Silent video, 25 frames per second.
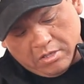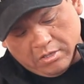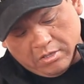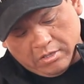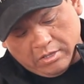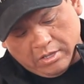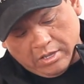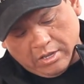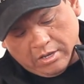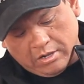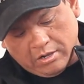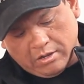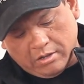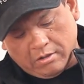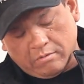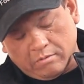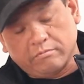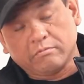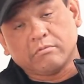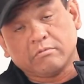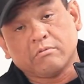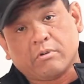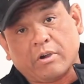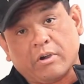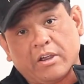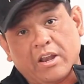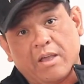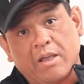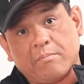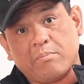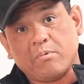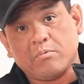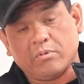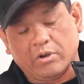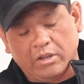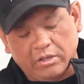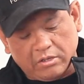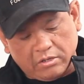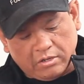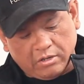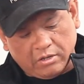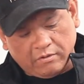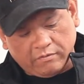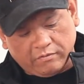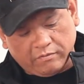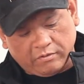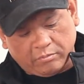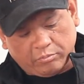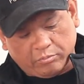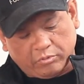and quite happy with it
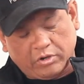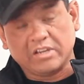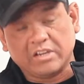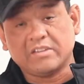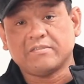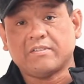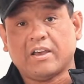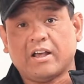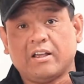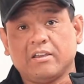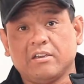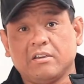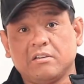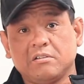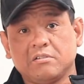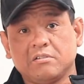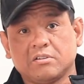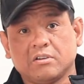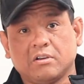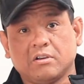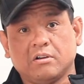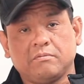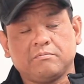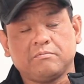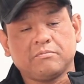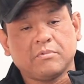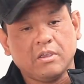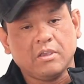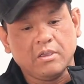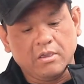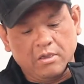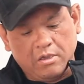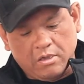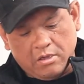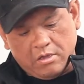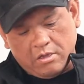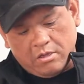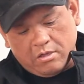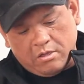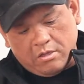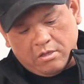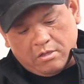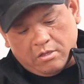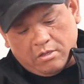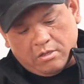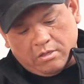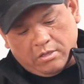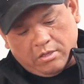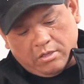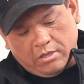for the price value. So,
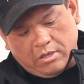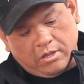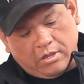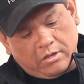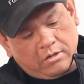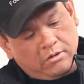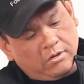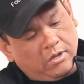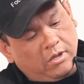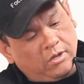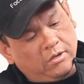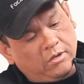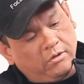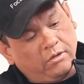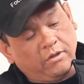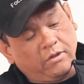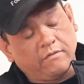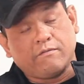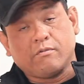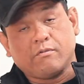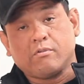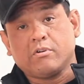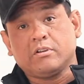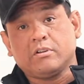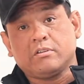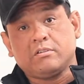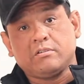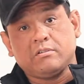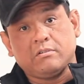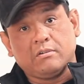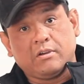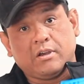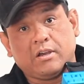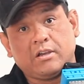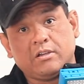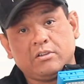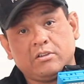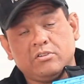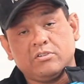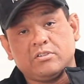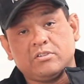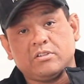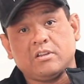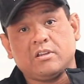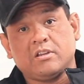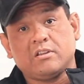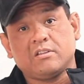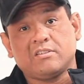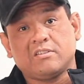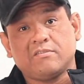and looking forward to using
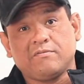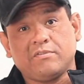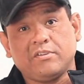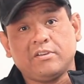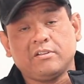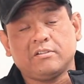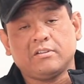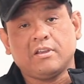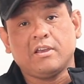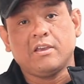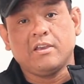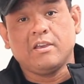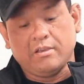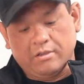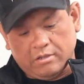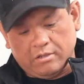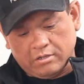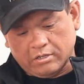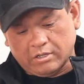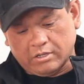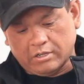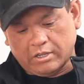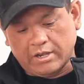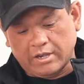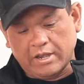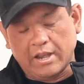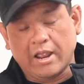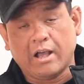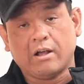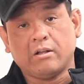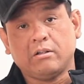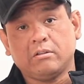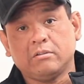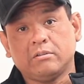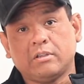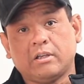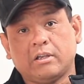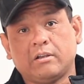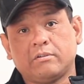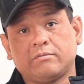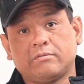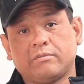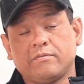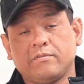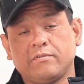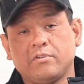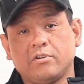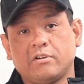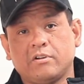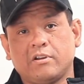it on the field. And I'll
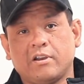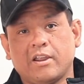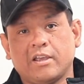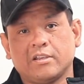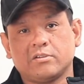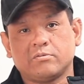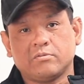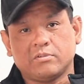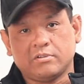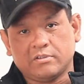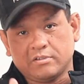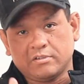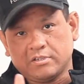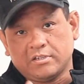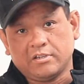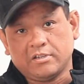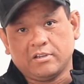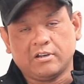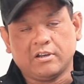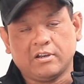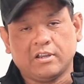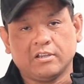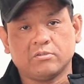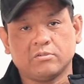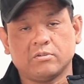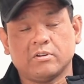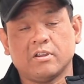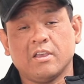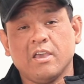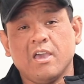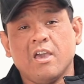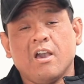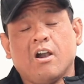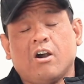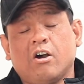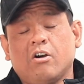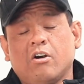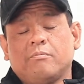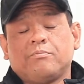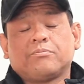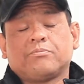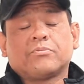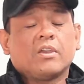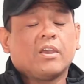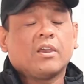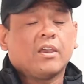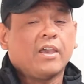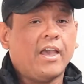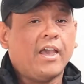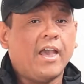review on the next one. See you on the next one. Oh,
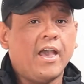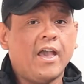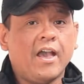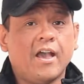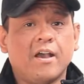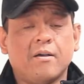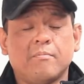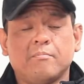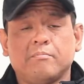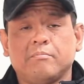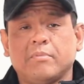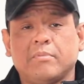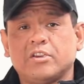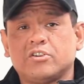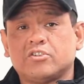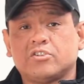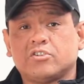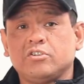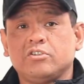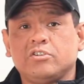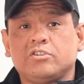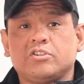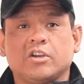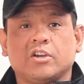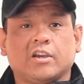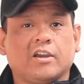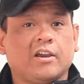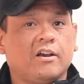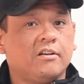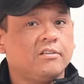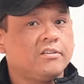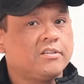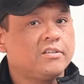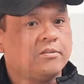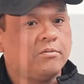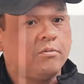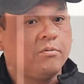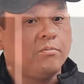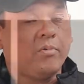make sure you check out some